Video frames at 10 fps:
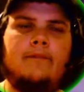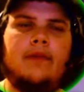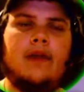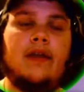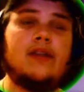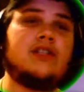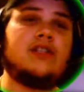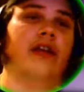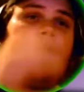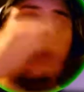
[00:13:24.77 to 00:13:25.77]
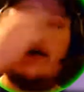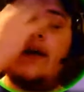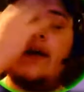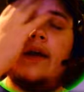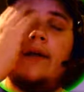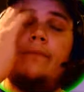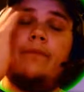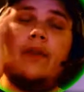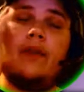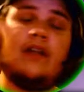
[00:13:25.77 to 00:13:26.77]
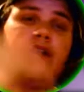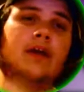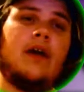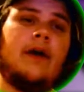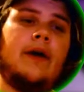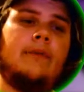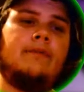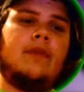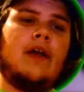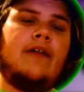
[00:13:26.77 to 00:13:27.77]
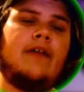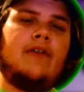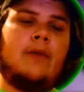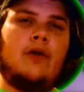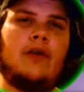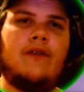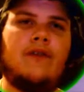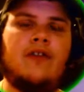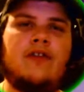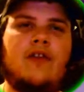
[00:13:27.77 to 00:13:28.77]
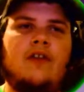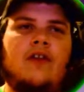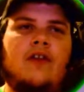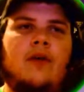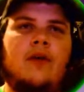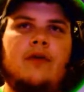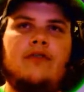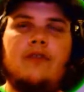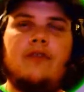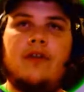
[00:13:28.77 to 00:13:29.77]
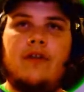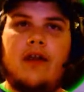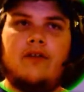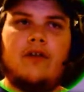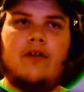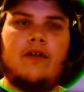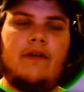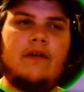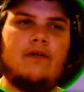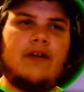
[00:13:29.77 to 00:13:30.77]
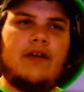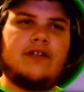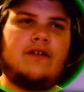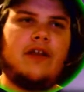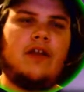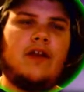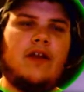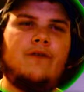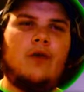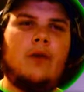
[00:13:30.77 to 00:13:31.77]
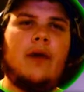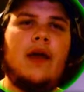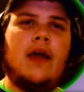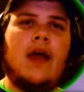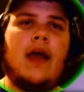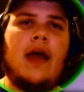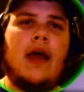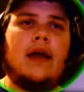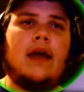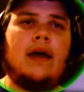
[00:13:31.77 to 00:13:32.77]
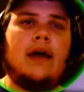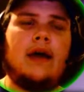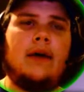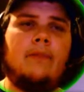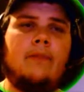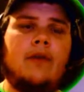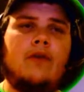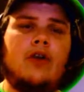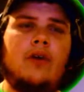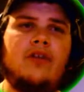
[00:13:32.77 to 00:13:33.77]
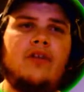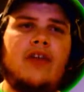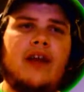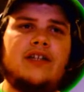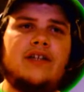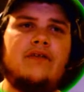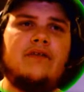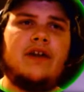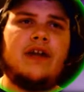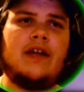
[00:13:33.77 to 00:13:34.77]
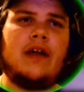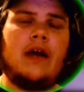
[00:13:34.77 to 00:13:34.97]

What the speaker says: Initially, kind of in the prototype phase of this, when I was using Tyranitar was actually running Life Orb, and Rotom was actually running,